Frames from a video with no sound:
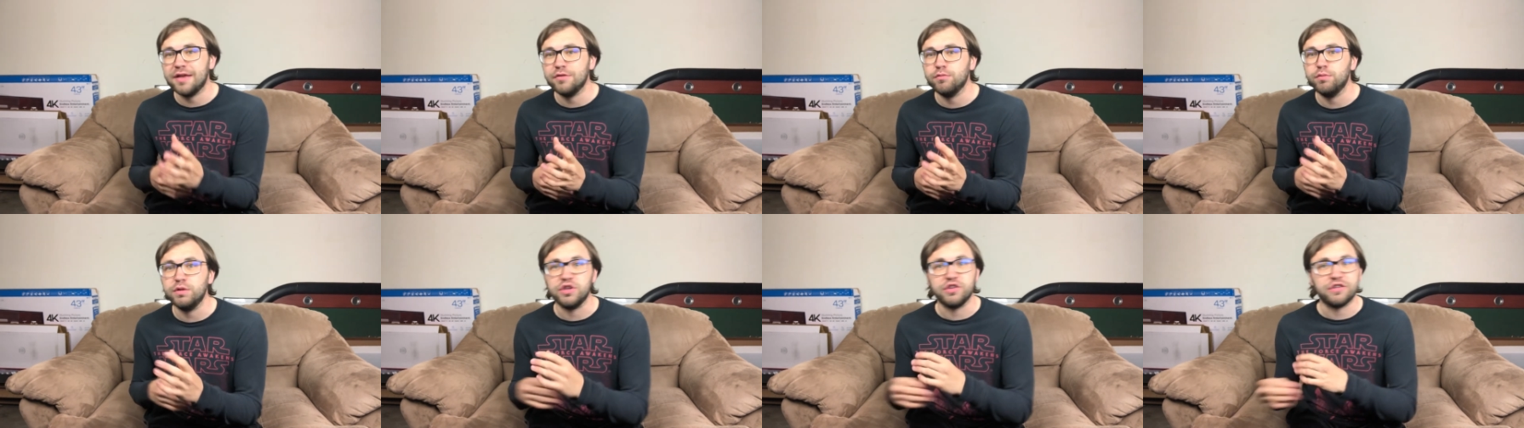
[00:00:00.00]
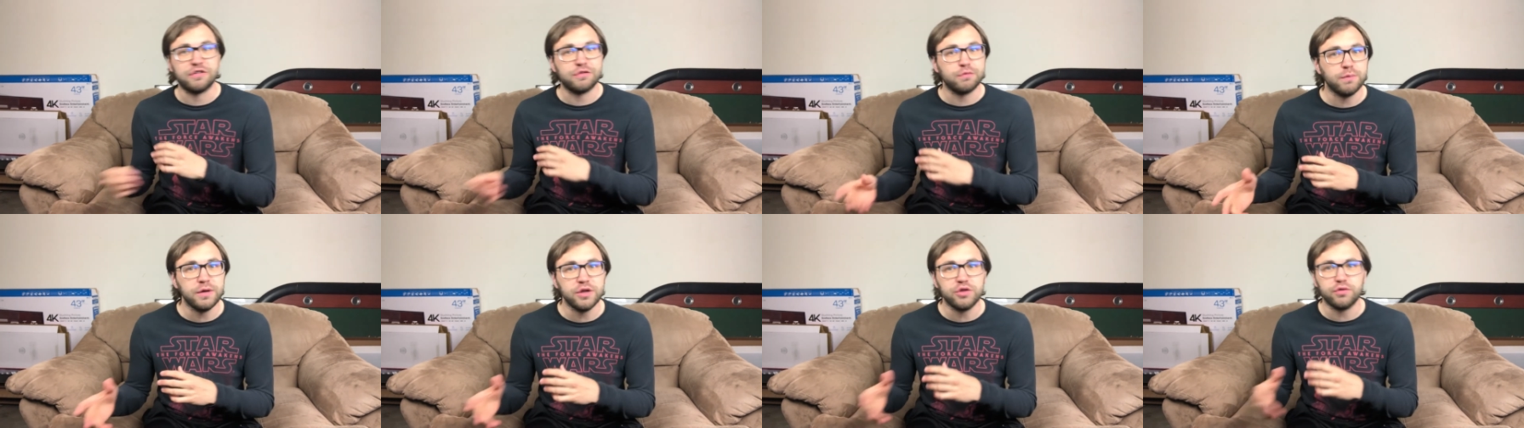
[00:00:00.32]
we
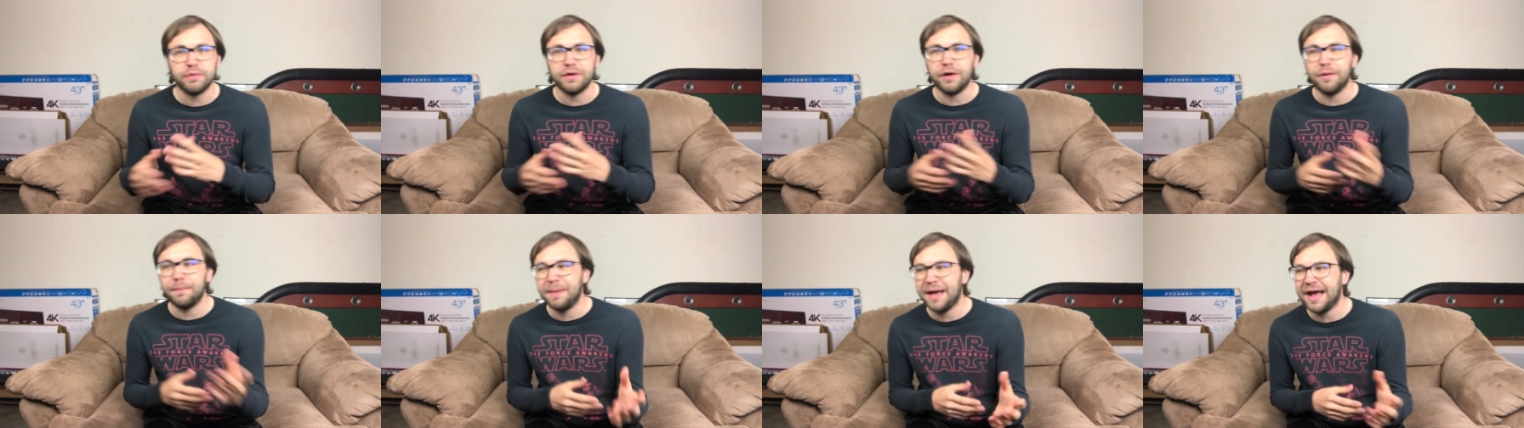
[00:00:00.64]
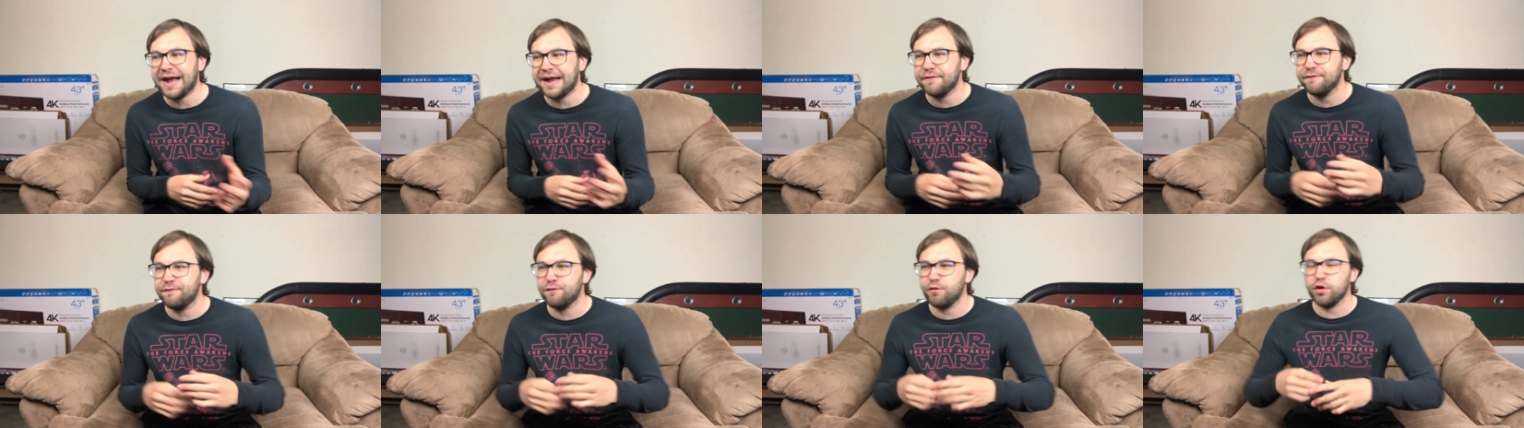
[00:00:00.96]
switch, we go
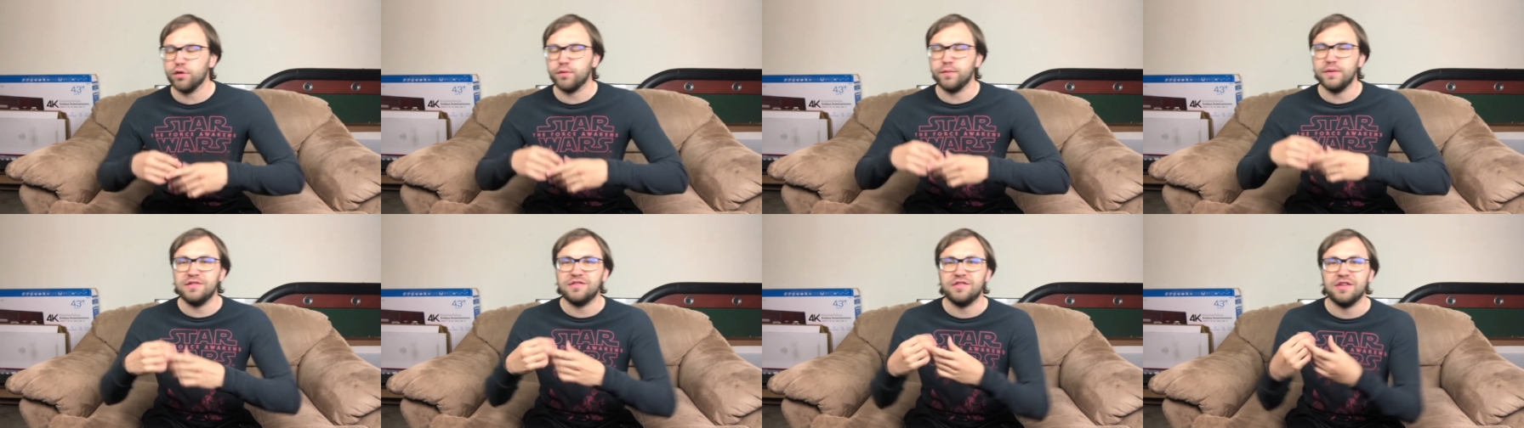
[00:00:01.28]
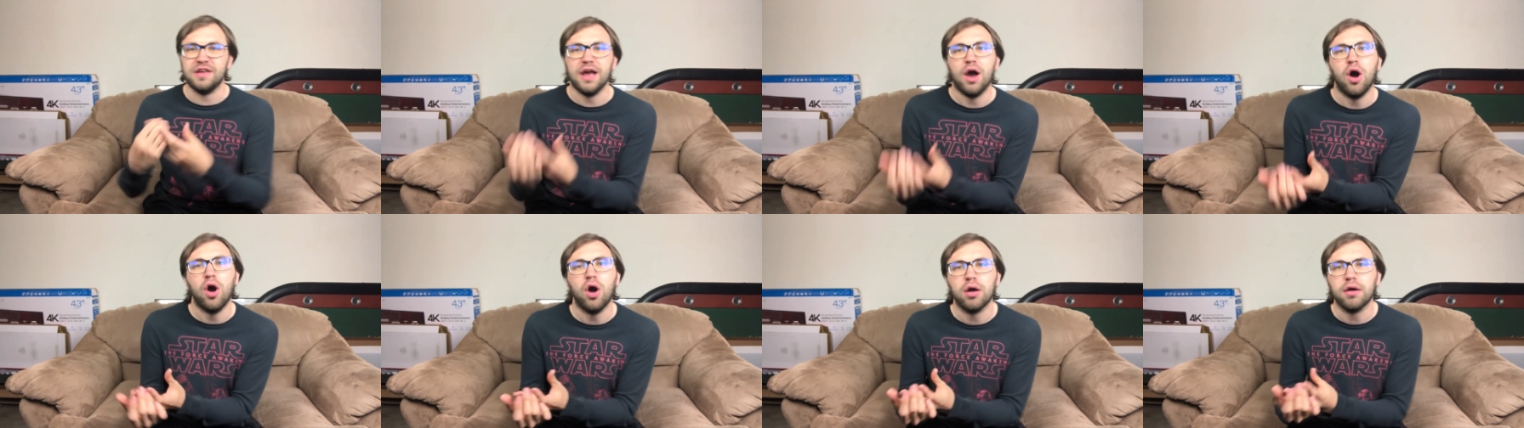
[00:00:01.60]
back and forth, we
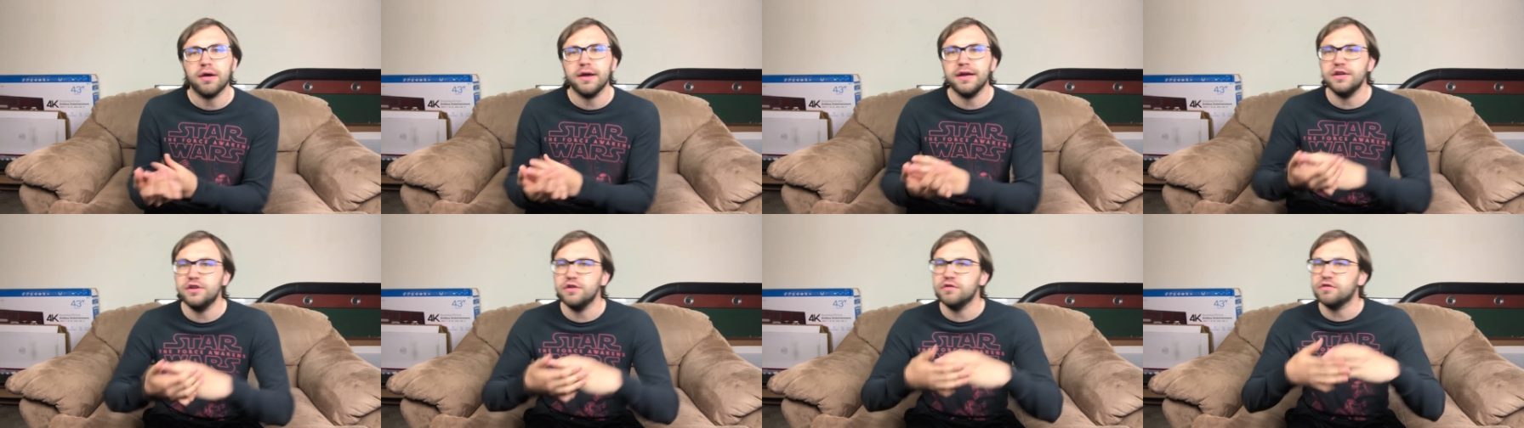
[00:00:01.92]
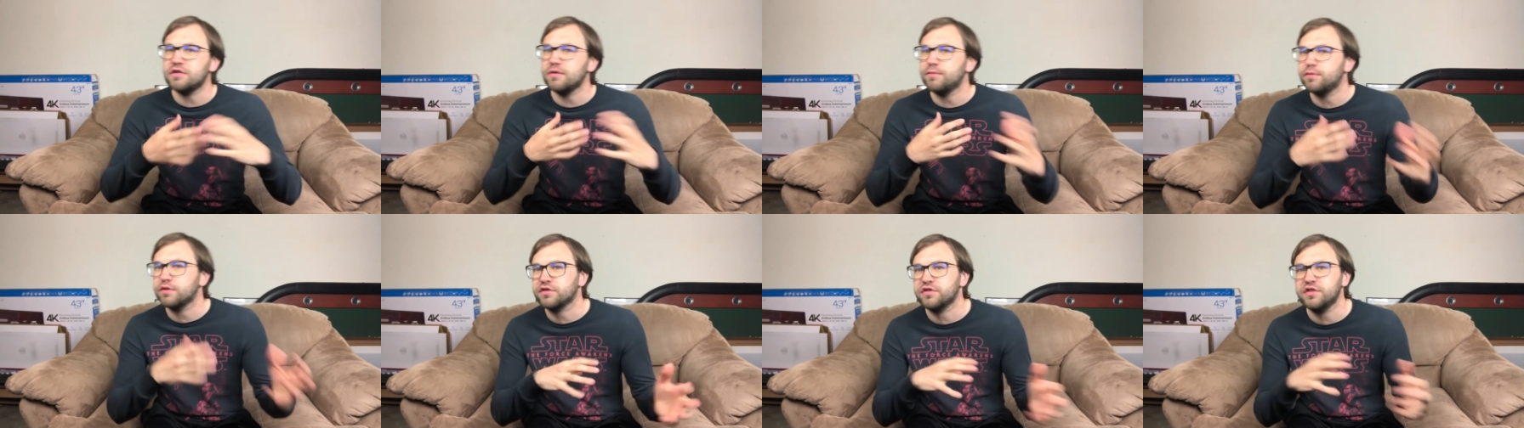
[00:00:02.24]
see Arya do
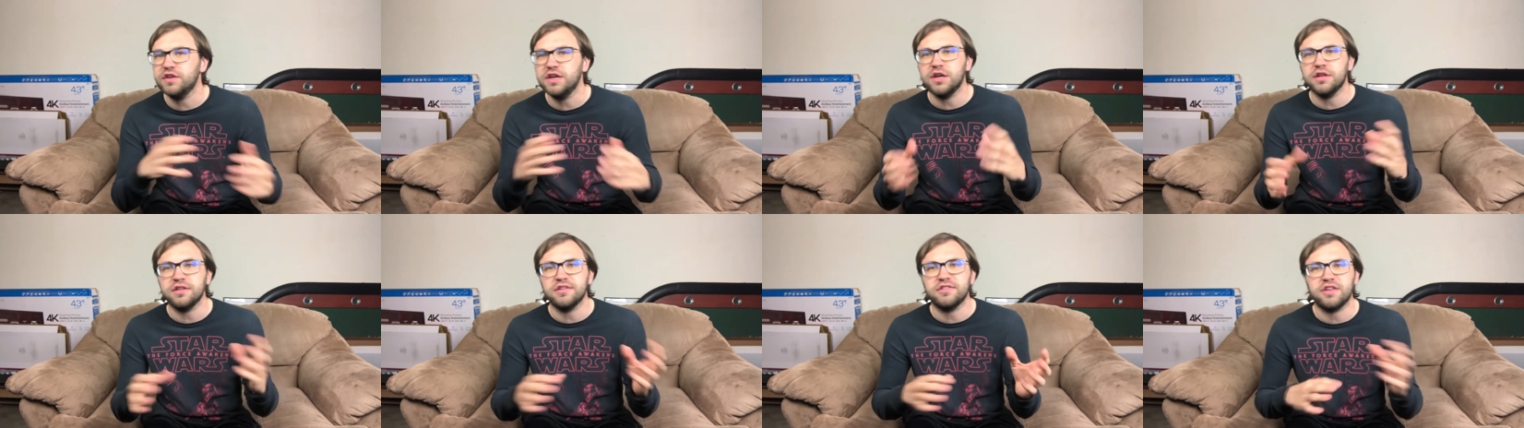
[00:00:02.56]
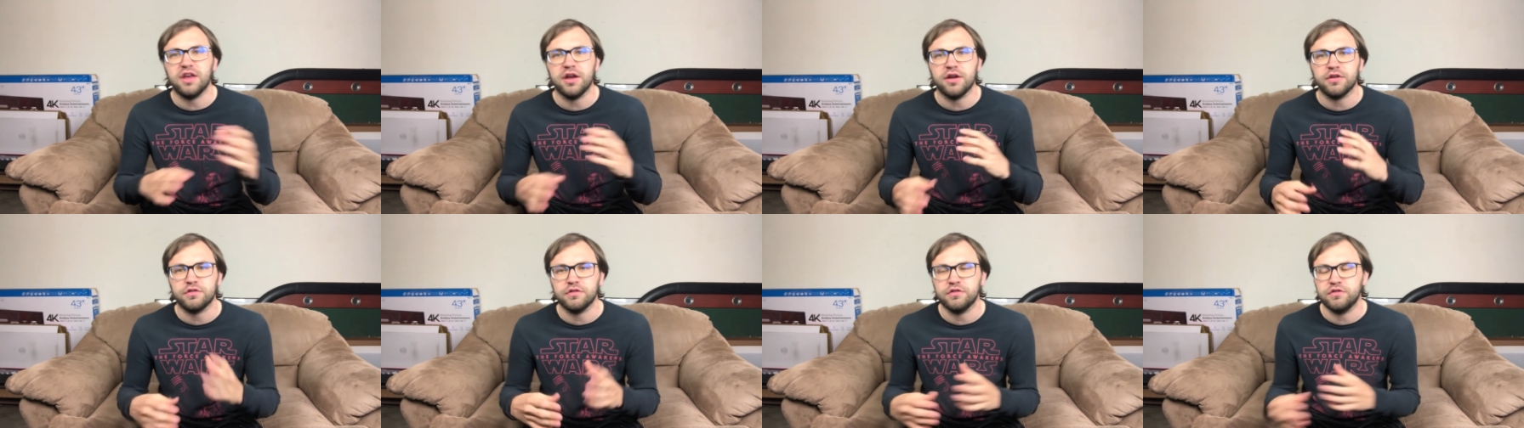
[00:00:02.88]
stuff, we're seeing all these
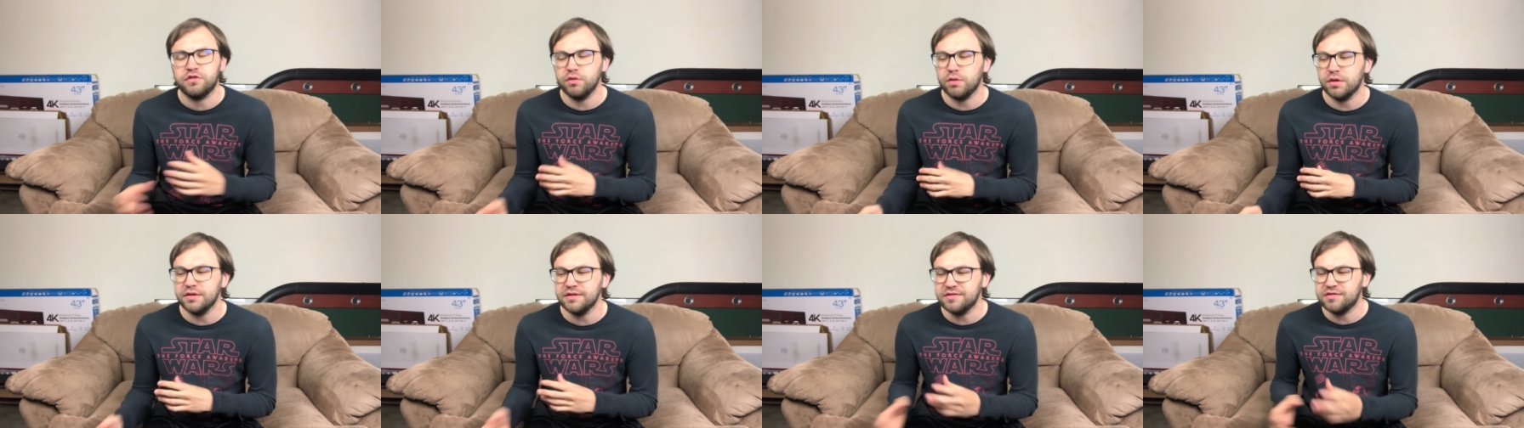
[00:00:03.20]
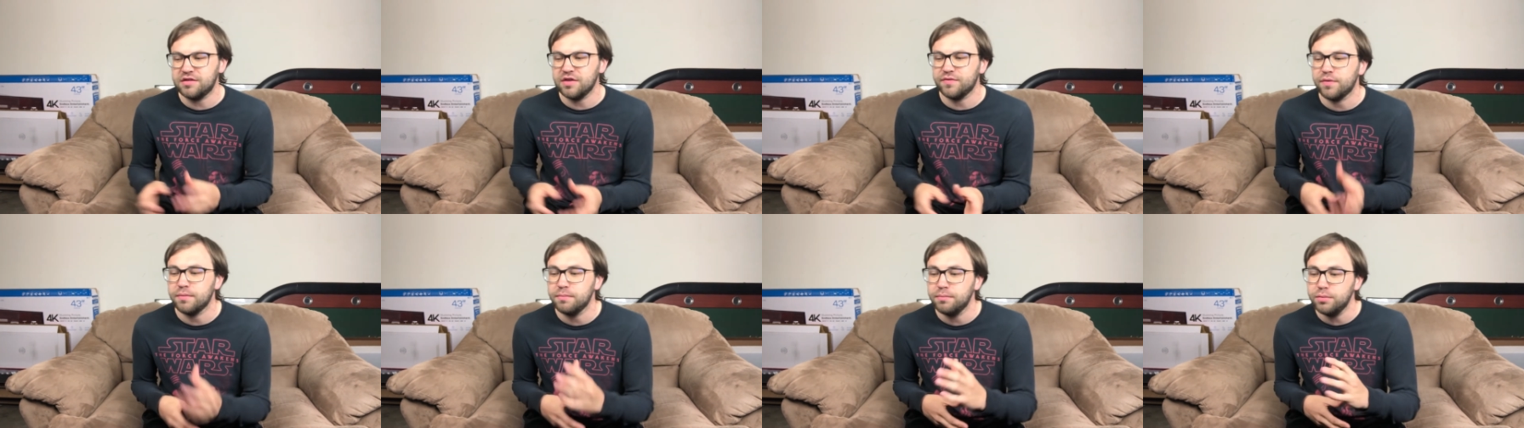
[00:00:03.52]
characters do all these
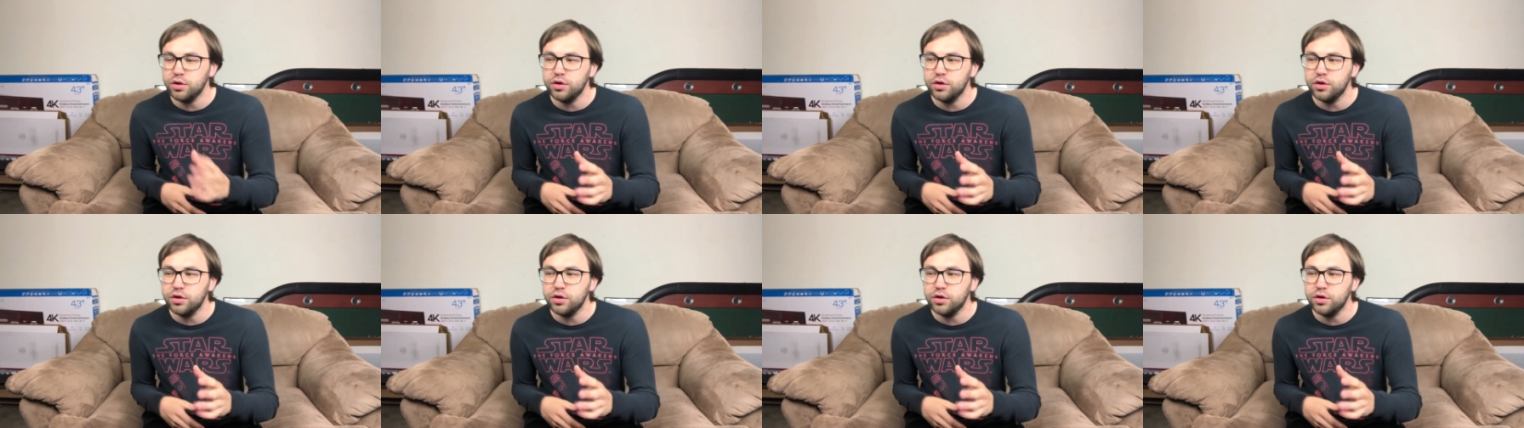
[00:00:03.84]
different